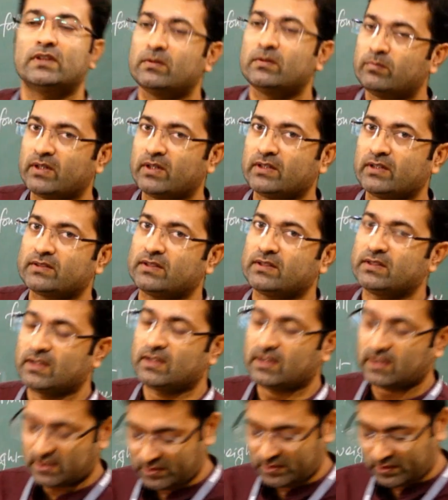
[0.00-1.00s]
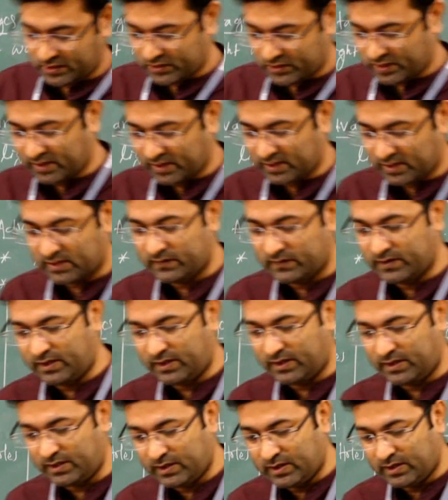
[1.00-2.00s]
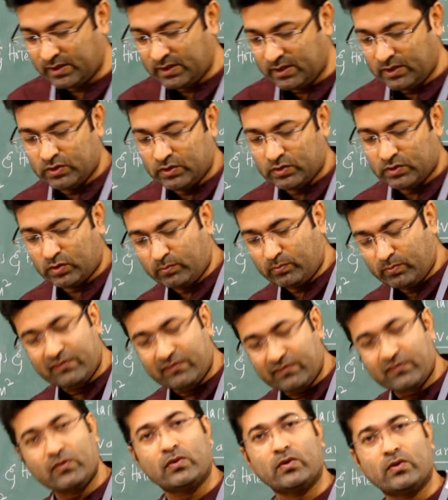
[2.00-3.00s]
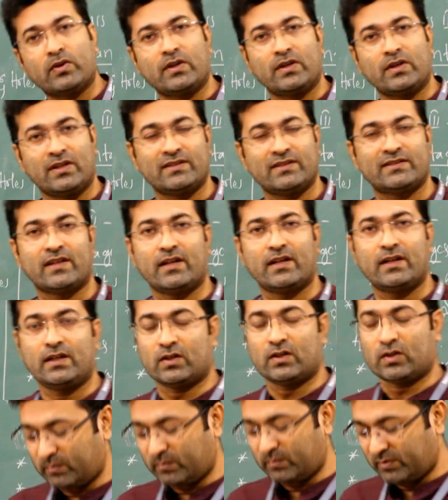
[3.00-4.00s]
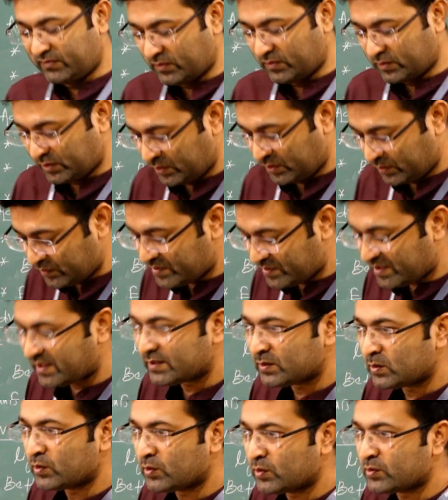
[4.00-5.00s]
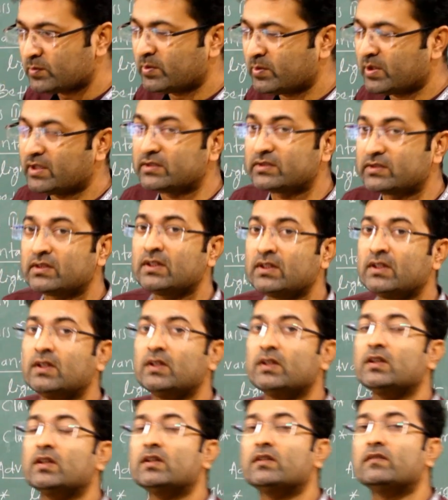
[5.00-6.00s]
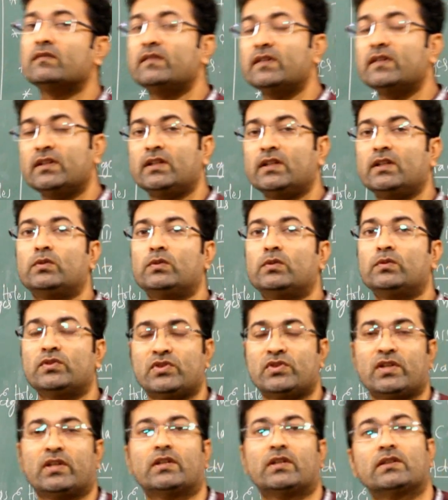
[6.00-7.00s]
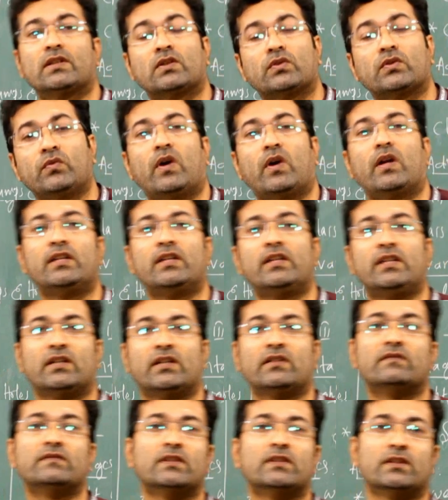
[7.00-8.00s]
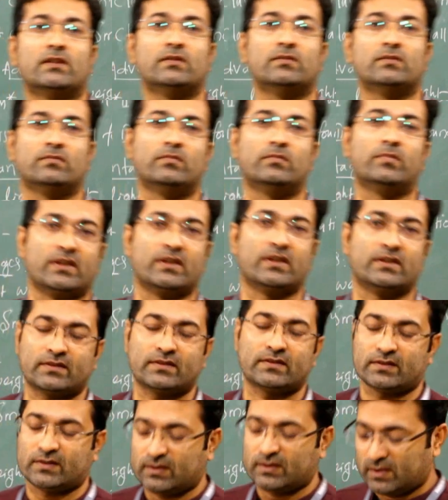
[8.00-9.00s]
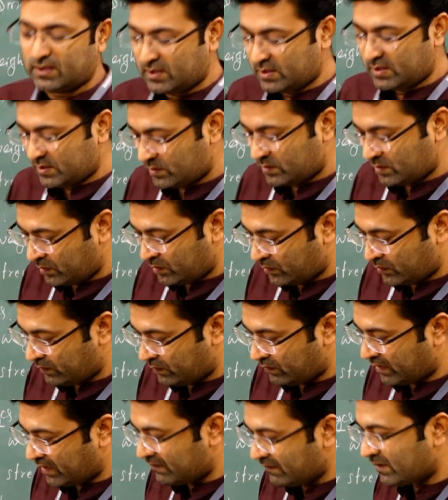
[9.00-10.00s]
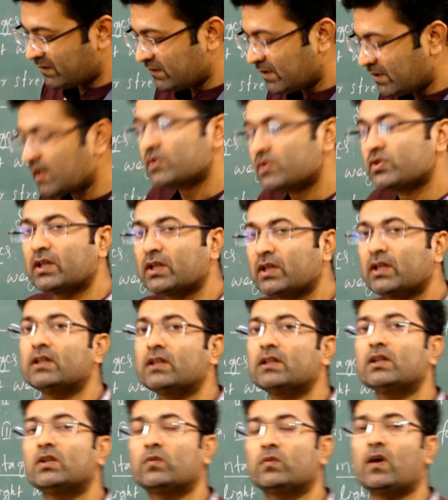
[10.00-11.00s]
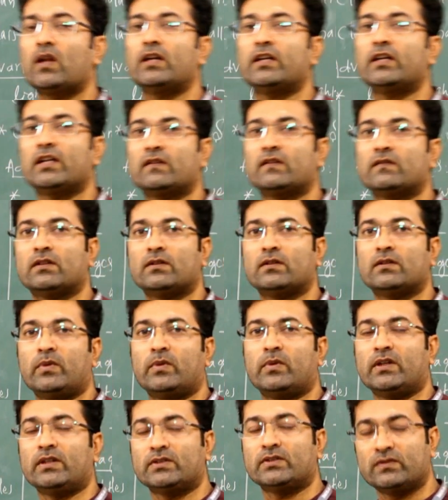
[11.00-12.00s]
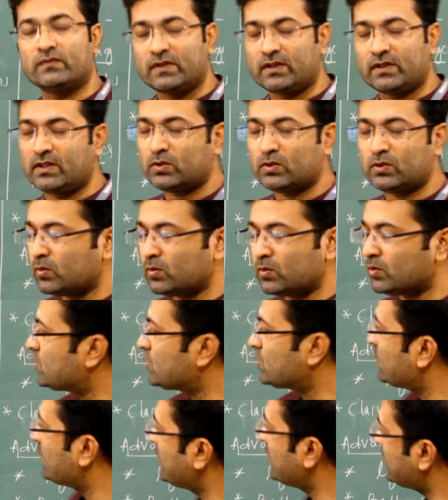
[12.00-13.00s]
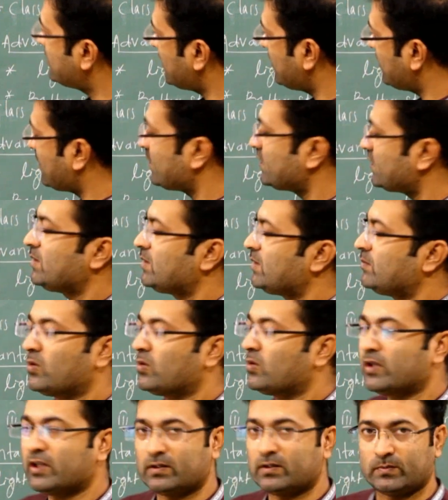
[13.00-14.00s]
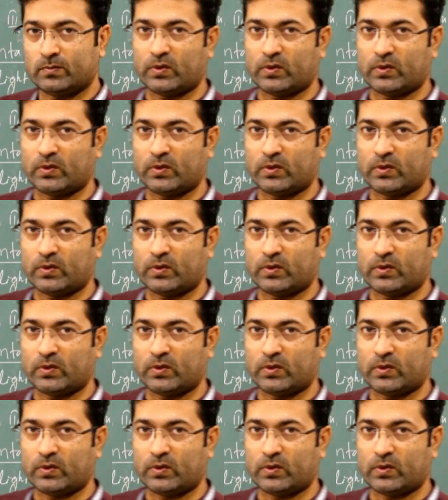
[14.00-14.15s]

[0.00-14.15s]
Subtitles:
the bricks in the construction activity, so before deciding or before using those bricks, we need to check the quality of the bricks. So, whenever we are checking the quality of the bricks, we need to go through with some of the important